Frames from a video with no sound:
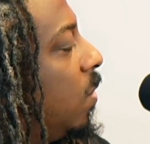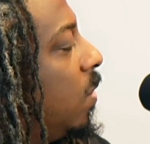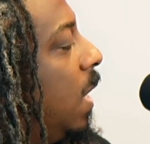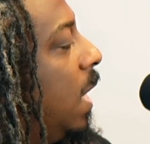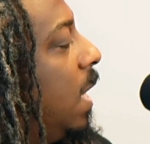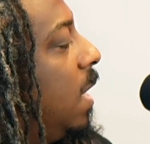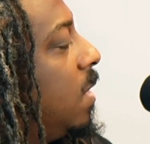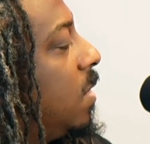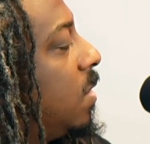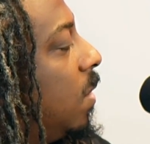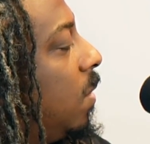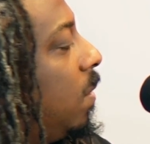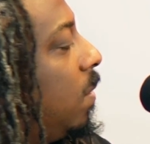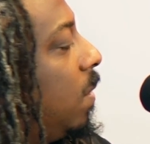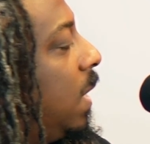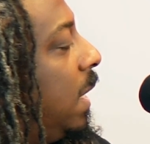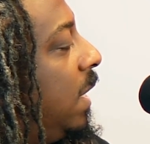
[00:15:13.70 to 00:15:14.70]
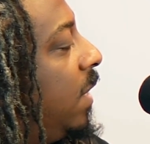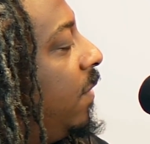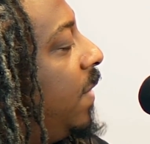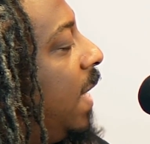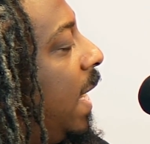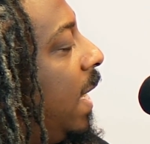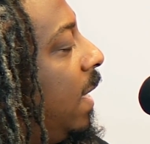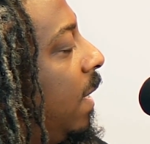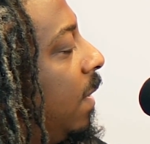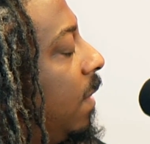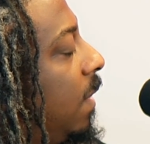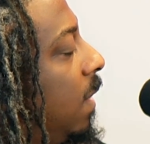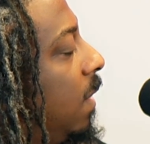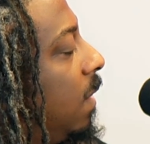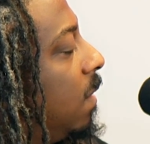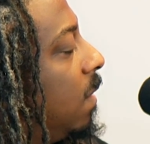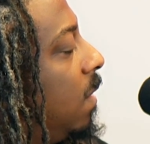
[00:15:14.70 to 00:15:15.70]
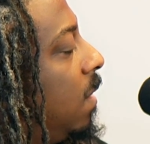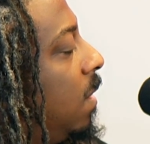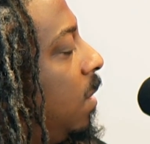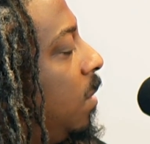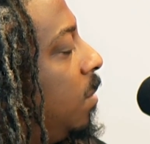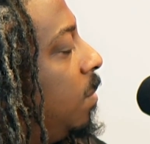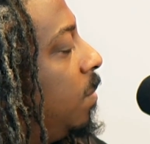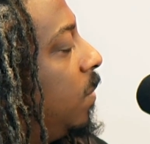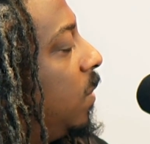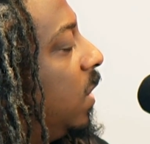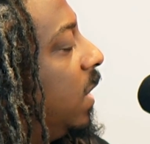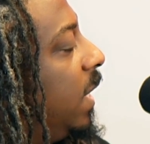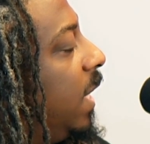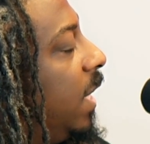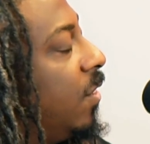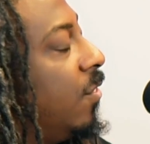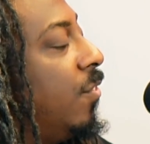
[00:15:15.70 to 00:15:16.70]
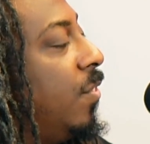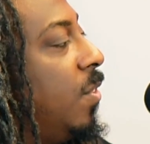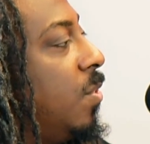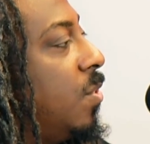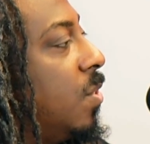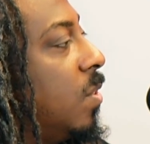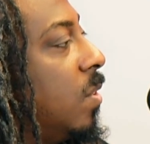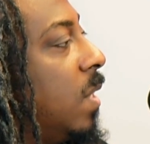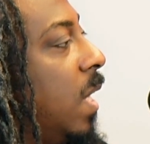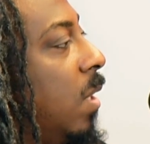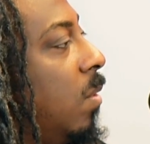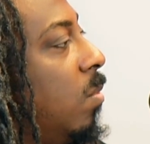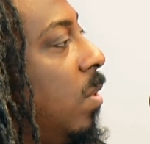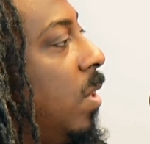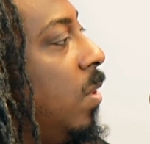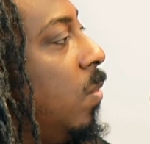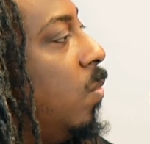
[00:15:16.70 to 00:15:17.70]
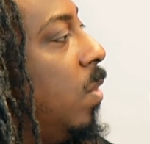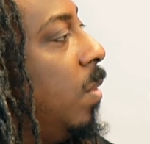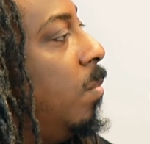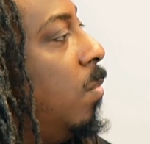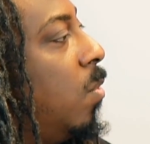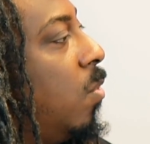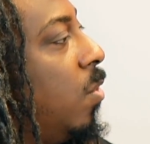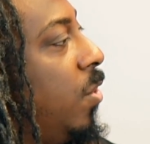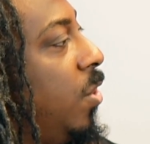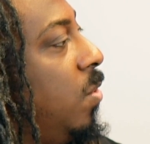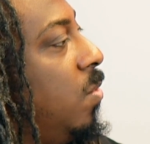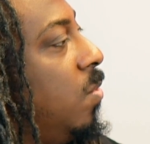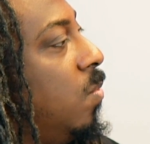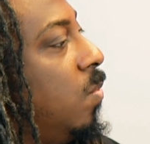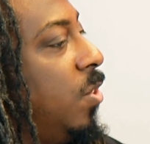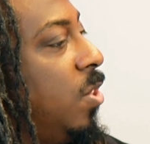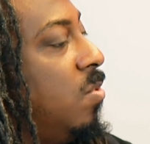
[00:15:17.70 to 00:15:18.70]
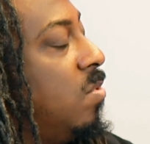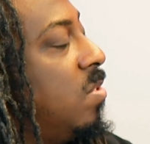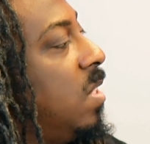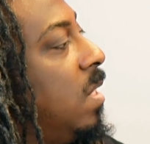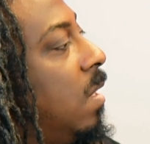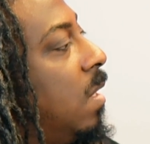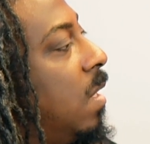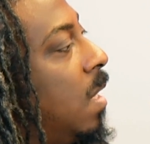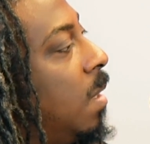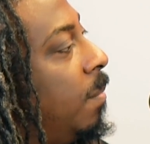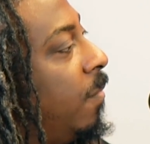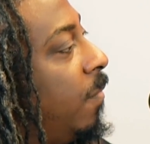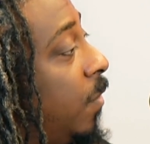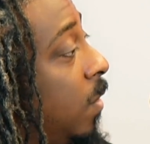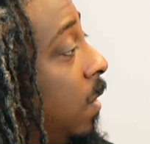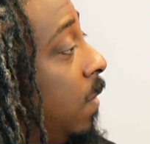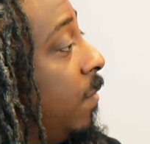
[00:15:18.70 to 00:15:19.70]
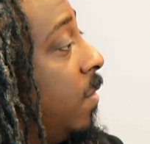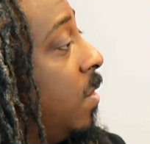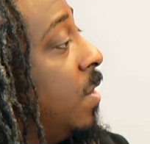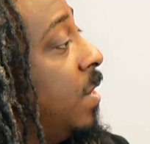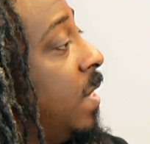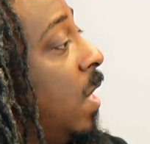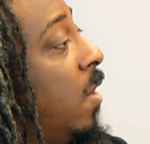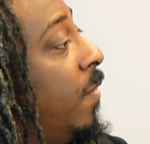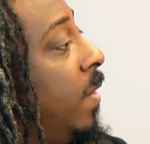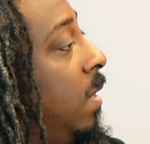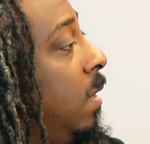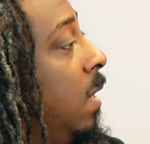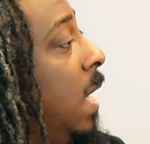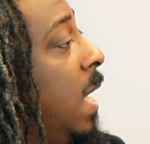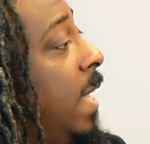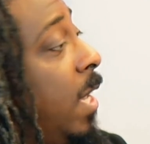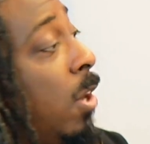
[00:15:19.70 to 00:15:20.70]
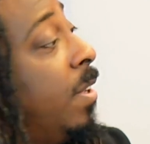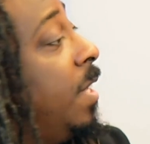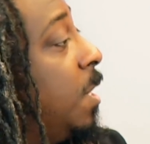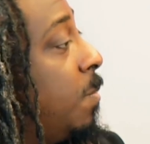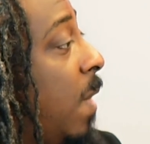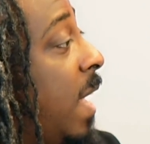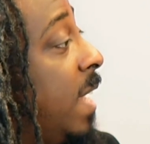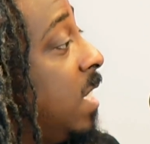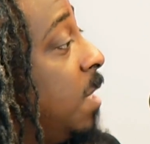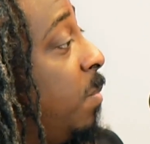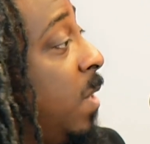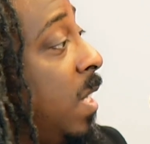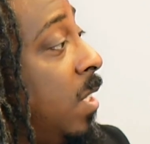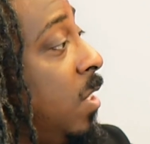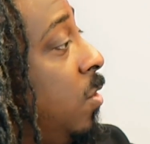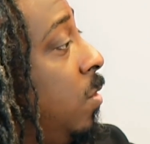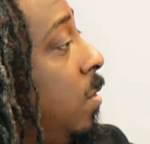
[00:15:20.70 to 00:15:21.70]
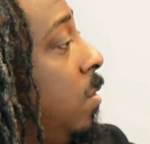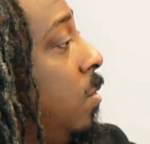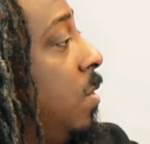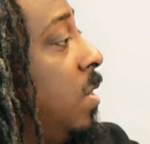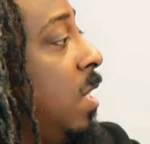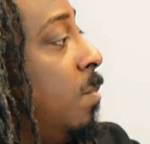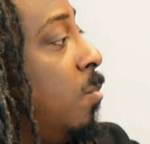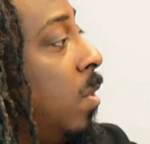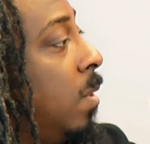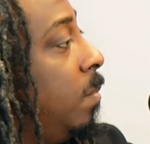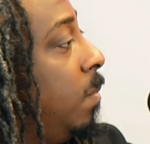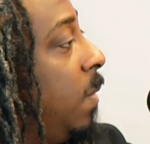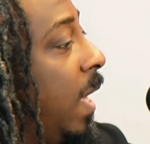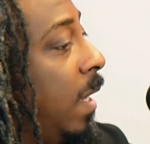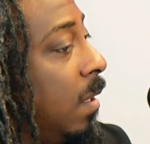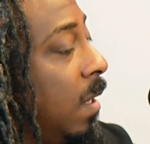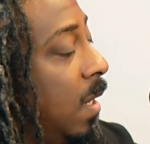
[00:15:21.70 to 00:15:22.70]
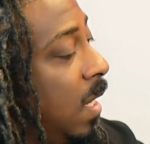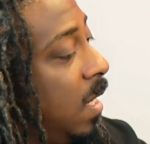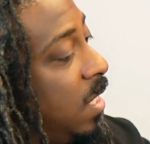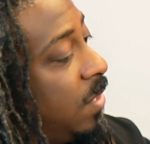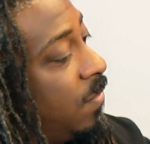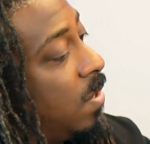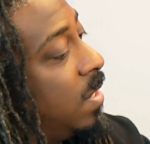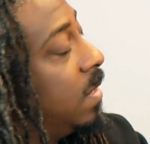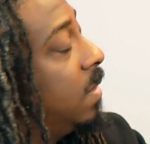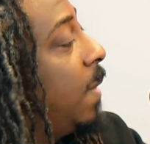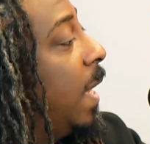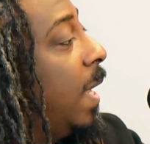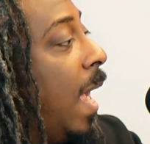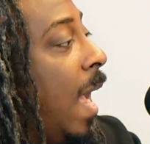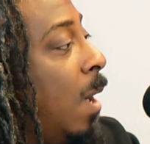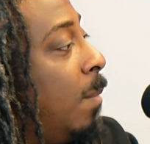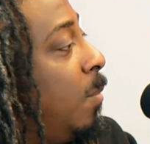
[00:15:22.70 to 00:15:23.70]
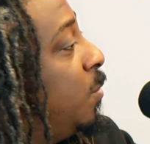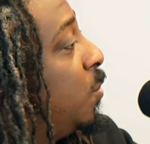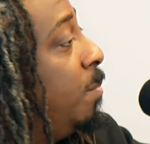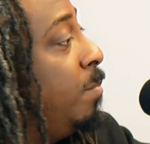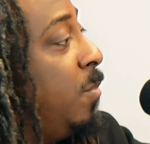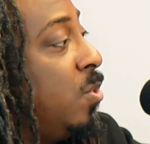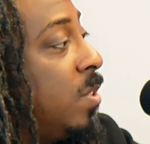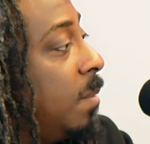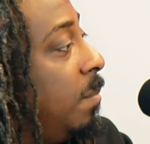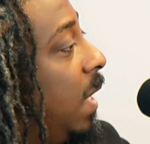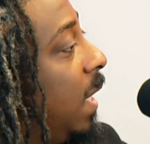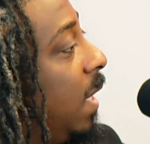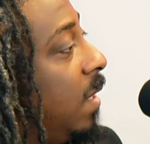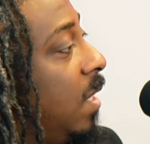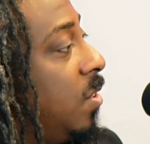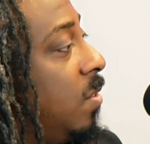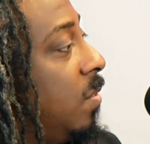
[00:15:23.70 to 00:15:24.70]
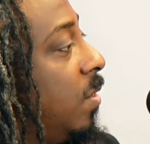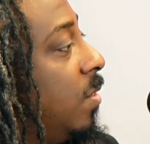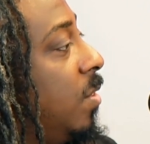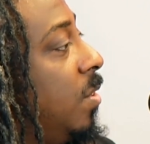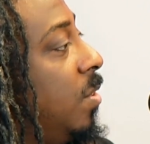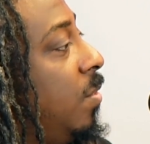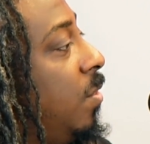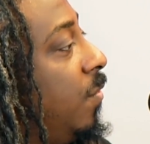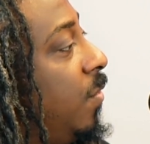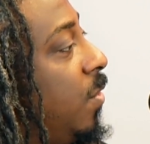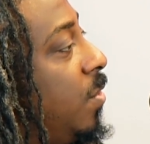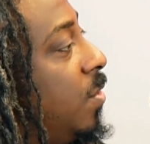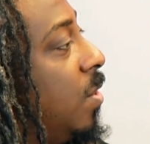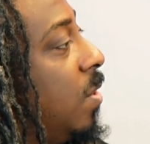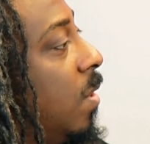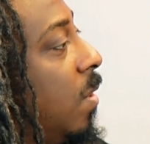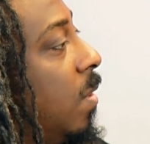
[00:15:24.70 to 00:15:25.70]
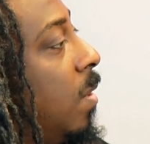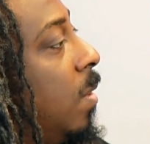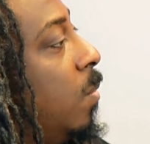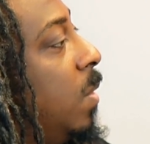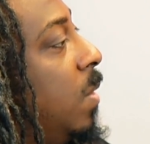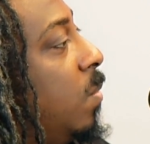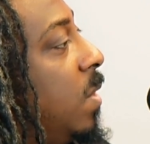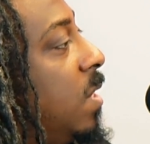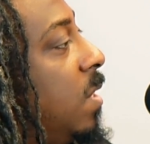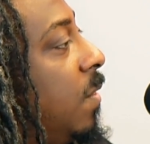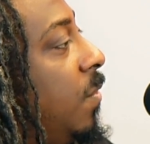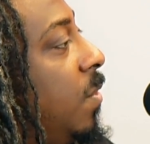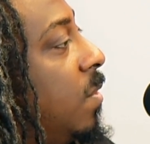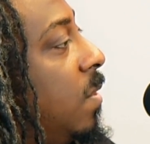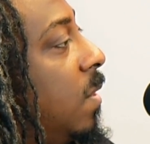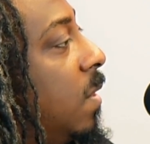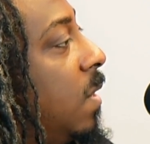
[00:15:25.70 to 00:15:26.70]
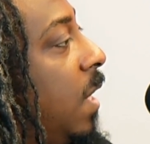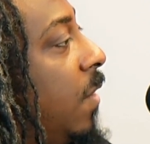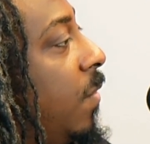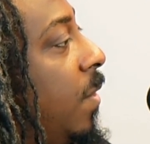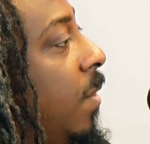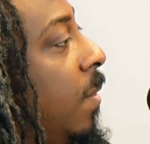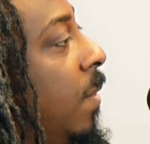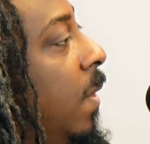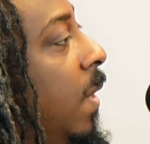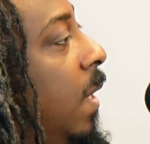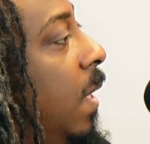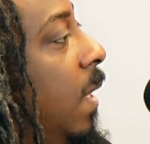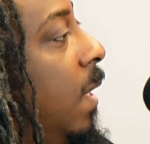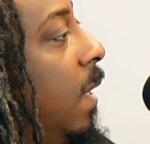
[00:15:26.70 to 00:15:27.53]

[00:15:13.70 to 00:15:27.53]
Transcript: so I love that. And I think looking at the future, like what more do you see to come for yourself, and not only in this process, but do you see more like as far as like albums or music making that you look to do in the future, or what does the future look like for you?